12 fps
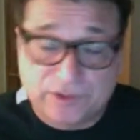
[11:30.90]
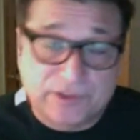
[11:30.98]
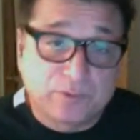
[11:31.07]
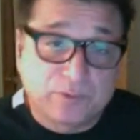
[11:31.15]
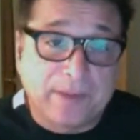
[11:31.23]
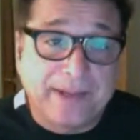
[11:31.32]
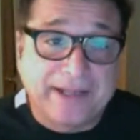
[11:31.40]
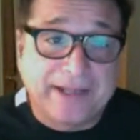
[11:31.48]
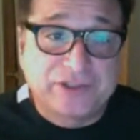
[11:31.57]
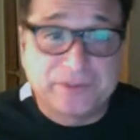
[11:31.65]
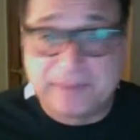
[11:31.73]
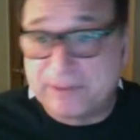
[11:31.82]
web page
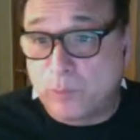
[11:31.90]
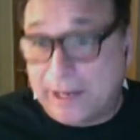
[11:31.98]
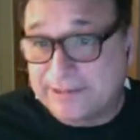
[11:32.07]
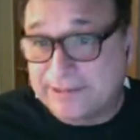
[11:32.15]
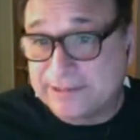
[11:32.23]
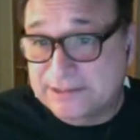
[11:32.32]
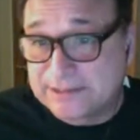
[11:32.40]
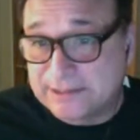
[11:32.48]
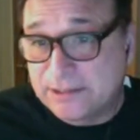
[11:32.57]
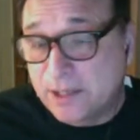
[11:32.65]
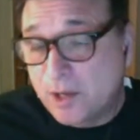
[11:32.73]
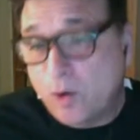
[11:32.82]
should be whitelisted
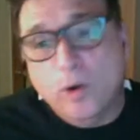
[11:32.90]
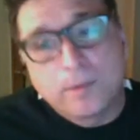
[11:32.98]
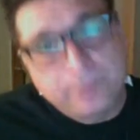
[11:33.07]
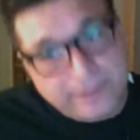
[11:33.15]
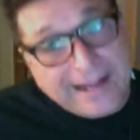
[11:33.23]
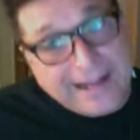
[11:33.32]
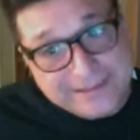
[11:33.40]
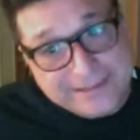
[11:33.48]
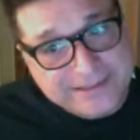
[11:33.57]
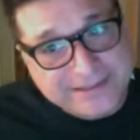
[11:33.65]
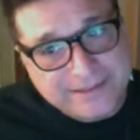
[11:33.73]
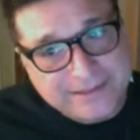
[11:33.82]
or
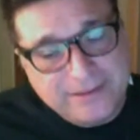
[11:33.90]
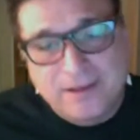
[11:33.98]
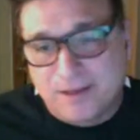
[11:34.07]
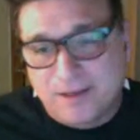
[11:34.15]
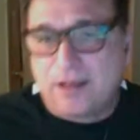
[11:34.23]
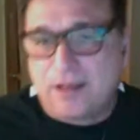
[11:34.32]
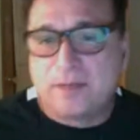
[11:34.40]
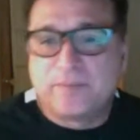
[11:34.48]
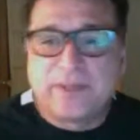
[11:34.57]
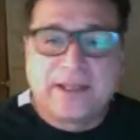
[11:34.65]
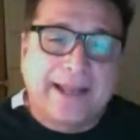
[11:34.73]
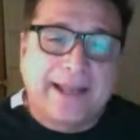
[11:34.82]
blacklisted, and
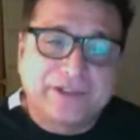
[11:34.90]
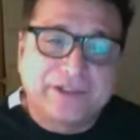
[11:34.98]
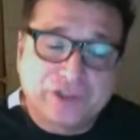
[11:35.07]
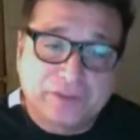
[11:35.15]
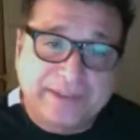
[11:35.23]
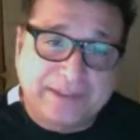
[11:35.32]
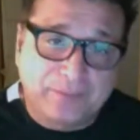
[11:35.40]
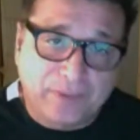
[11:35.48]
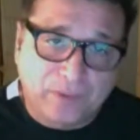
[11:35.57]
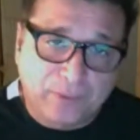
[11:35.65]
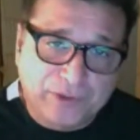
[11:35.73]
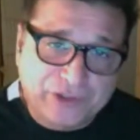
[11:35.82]
it shouldn't be.
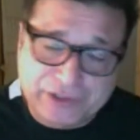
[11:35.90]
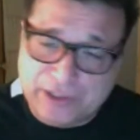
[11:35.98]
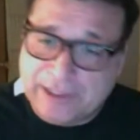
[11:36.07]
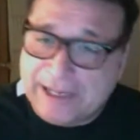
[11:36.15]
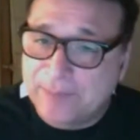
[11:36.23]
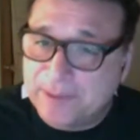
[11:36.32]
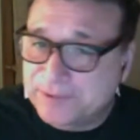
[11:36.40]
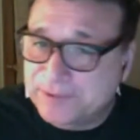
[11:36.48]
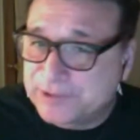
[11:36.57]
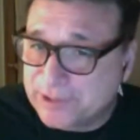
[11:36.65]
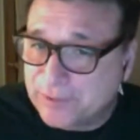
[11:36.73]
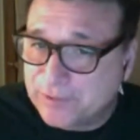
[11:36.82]
We shouldn't allow people to
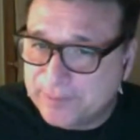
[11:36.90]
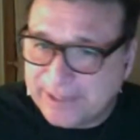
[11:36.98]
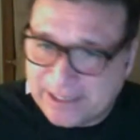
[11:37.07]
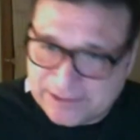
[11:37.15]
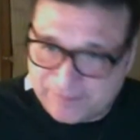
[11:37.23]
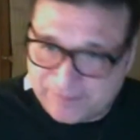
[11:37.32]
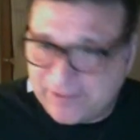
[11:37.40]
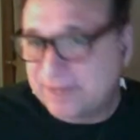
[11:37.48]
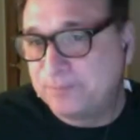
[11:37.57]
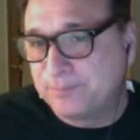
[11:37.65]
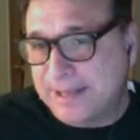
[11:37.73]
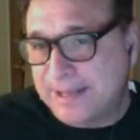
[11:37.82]
go there because they've had
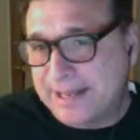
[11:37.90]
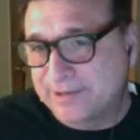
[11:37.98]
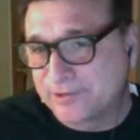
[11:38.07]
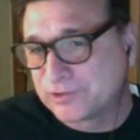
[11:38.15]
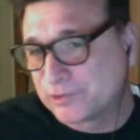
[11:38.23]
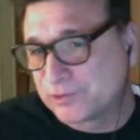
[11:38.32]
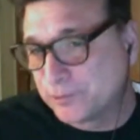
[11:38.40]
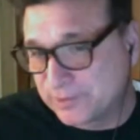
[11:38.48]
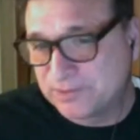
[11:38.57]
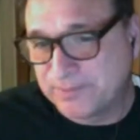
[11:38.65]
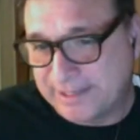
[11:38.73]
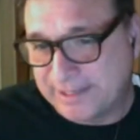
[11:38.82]
bad or scrupulous
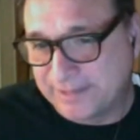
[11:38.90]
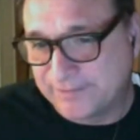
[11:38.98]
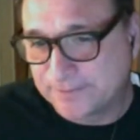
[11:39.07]
behavior.